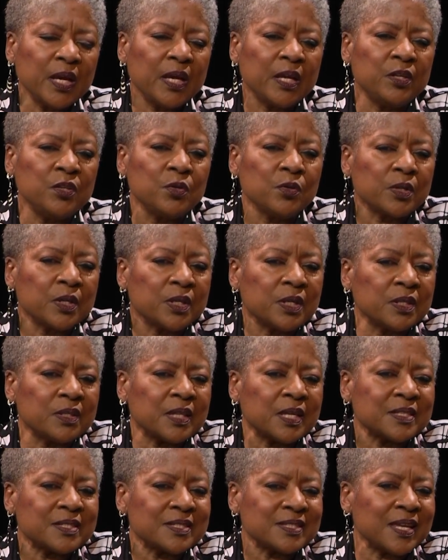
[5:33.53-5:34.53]
And you could get
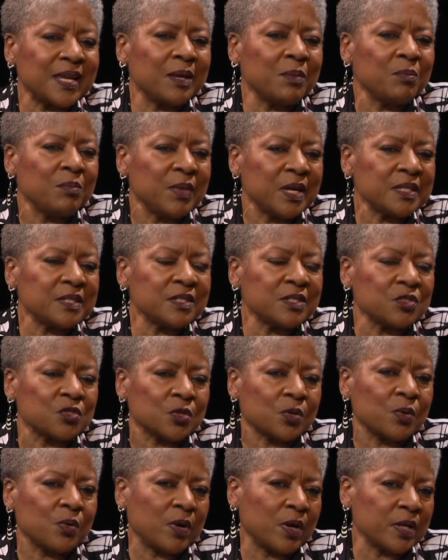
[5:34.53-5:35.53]
that same message
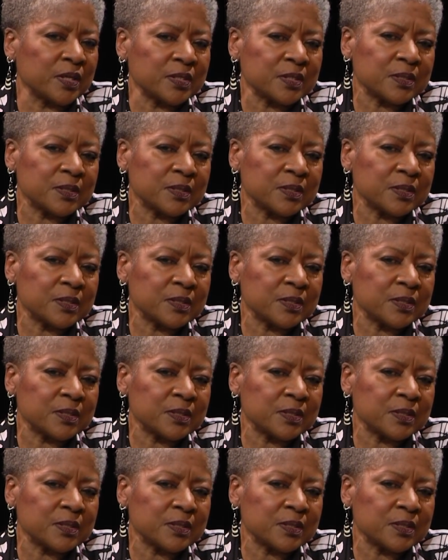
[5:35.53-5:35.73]
across.